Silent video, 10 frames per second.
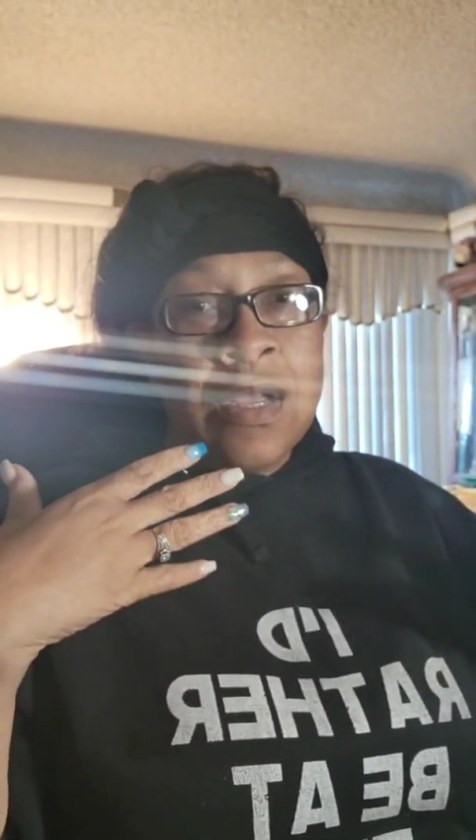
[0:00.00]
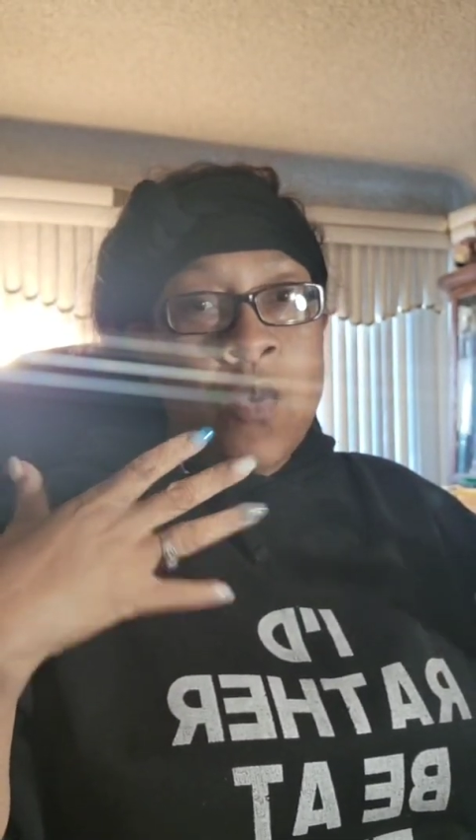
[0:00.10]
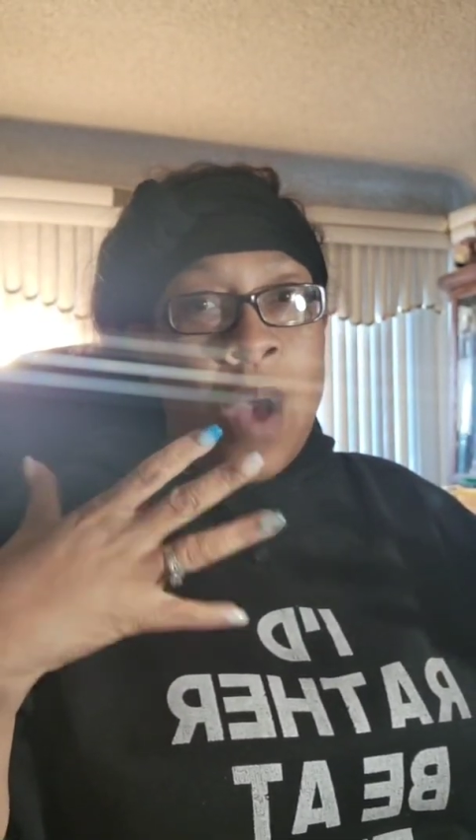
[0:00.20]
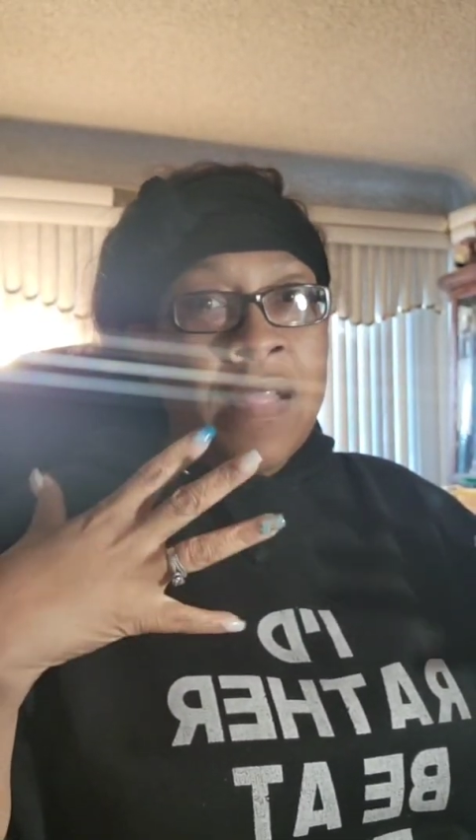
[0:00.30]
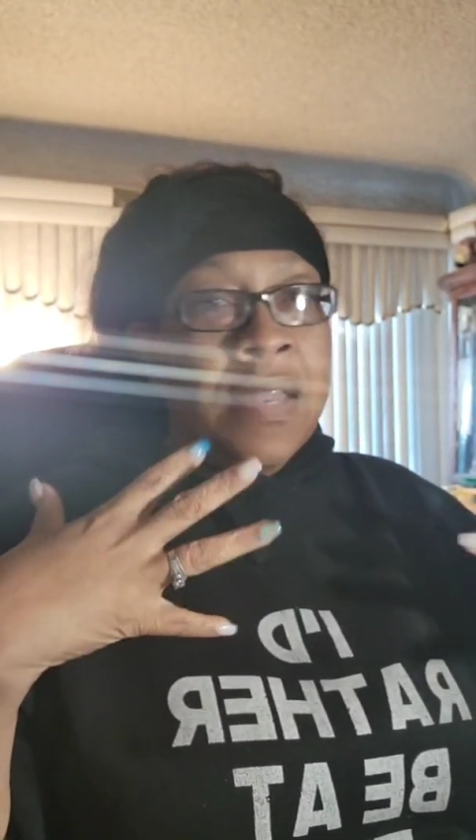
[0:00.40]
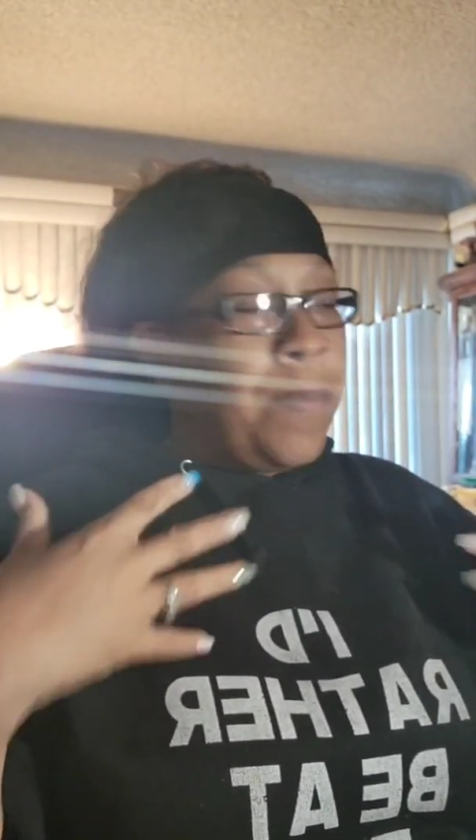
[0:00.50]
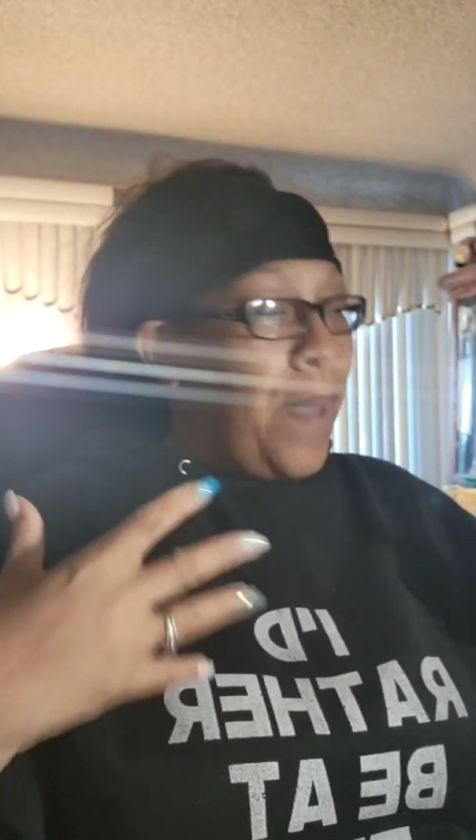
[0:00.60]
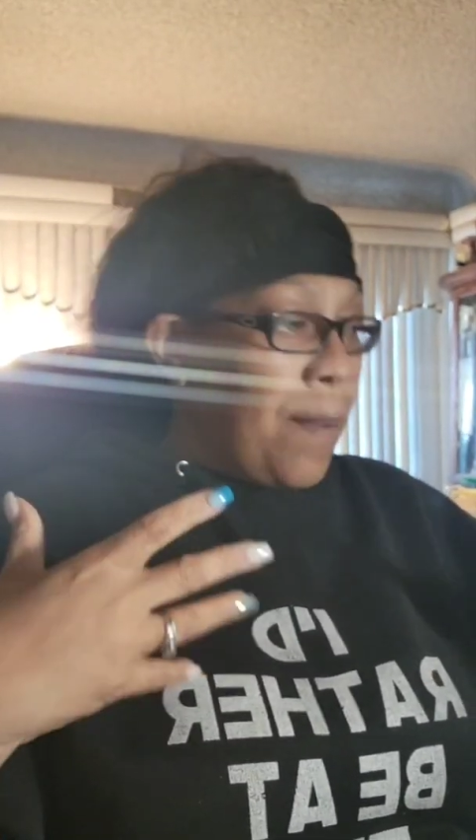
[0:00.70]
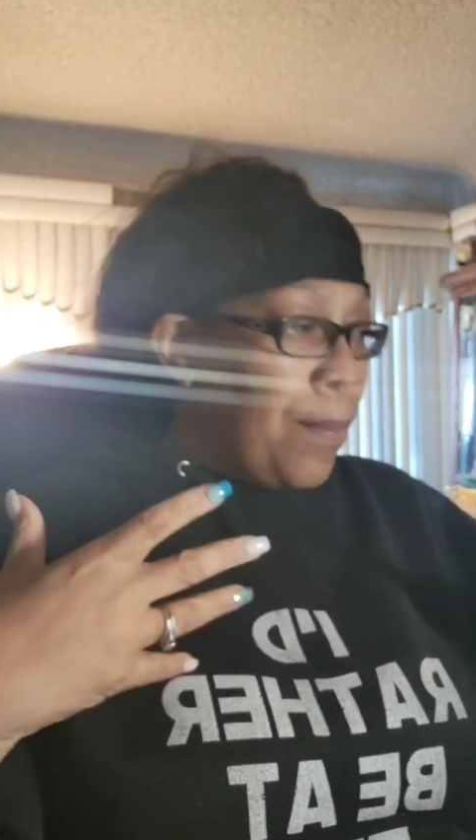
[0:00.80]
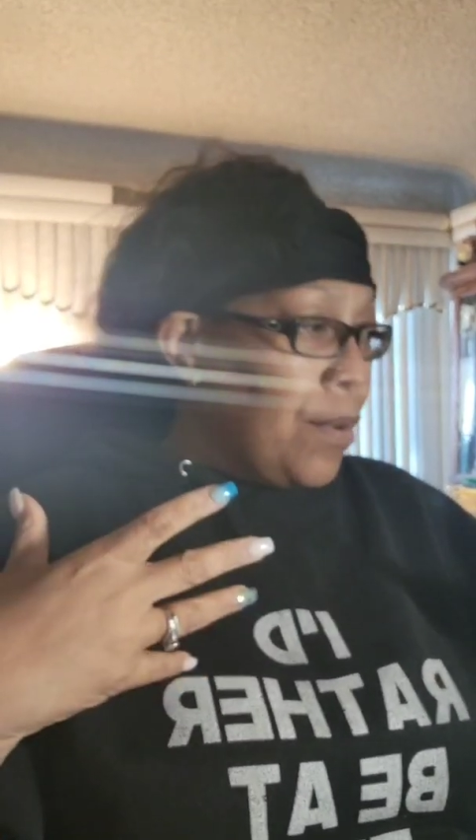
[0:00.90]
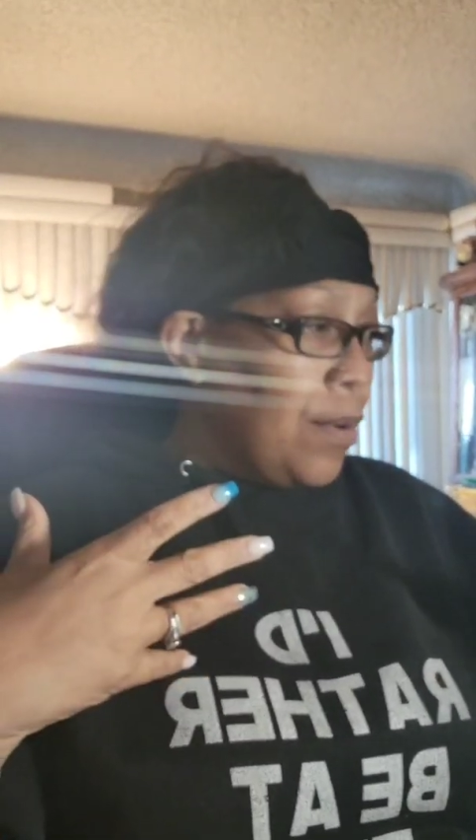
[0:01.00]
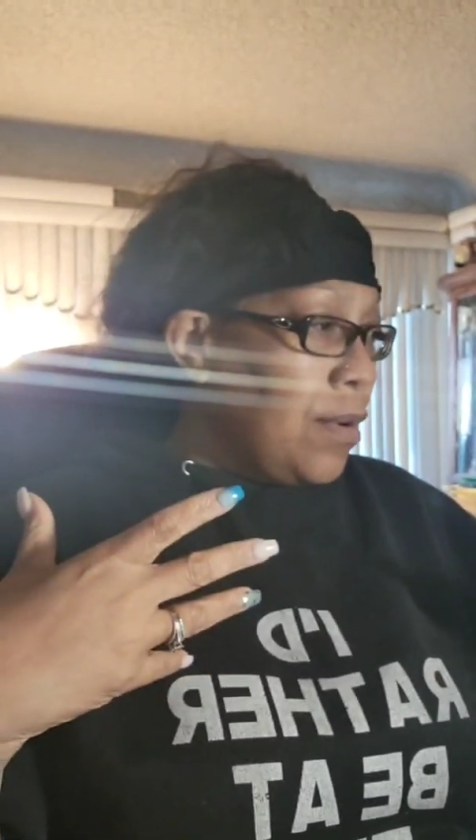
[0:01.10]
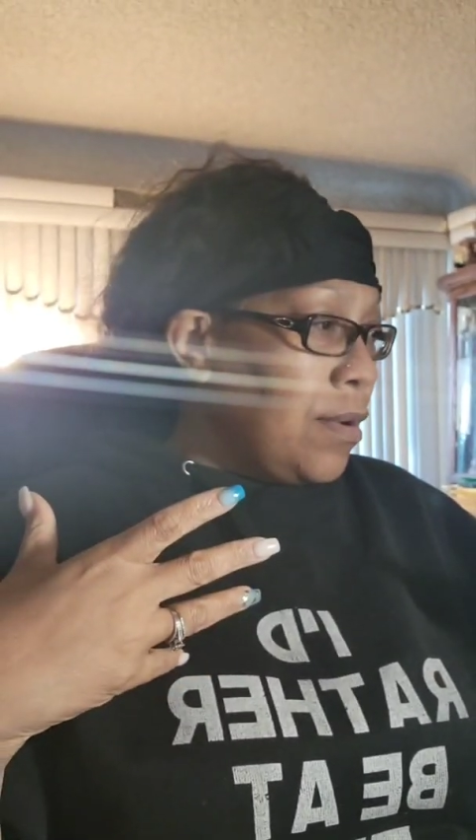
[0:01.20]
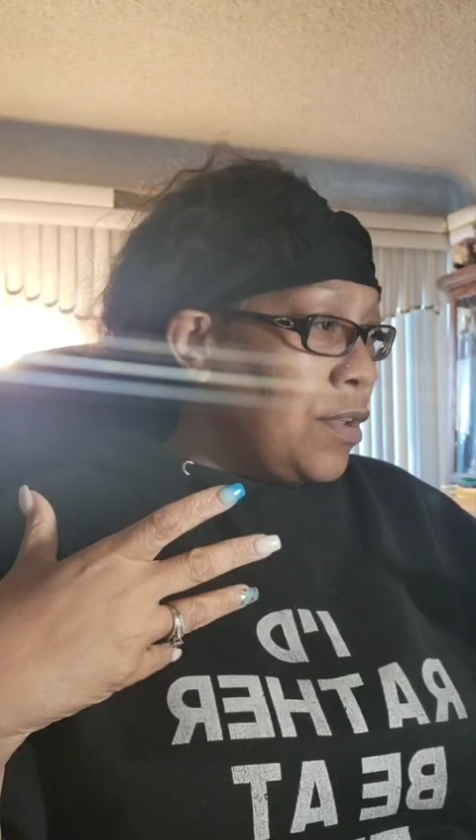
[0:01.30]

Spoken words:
quality paper,